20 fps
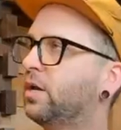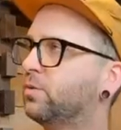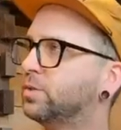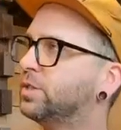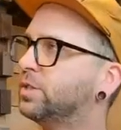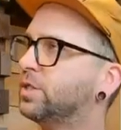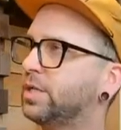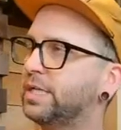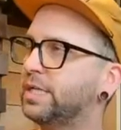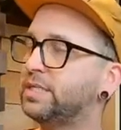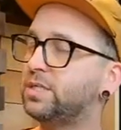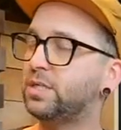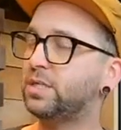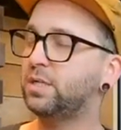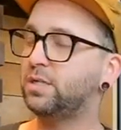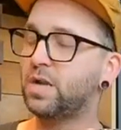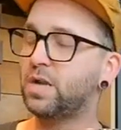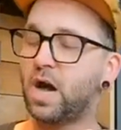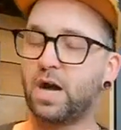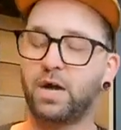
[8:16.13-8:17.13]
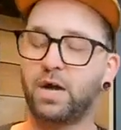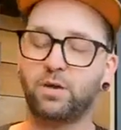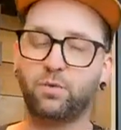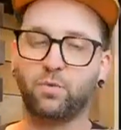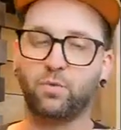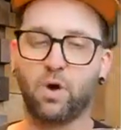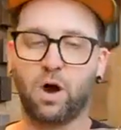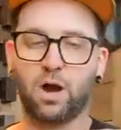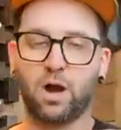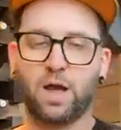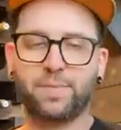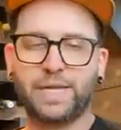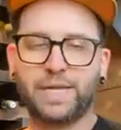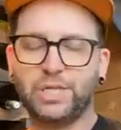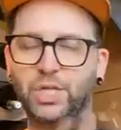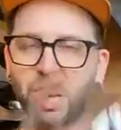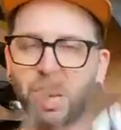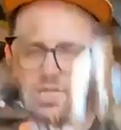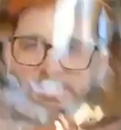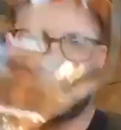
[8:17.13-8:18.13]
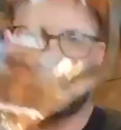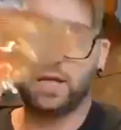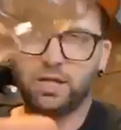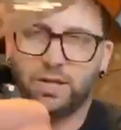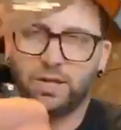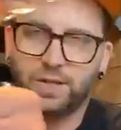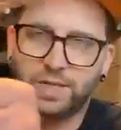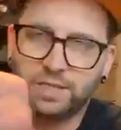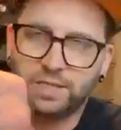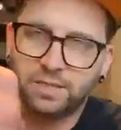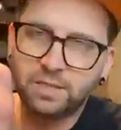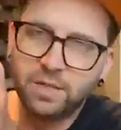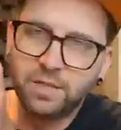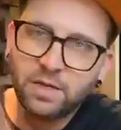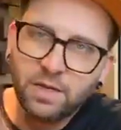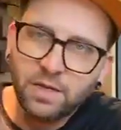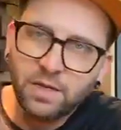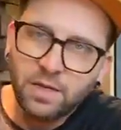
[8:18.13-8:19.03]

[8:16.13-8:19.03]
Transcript: which is not wrong. I mean, look at the color of this,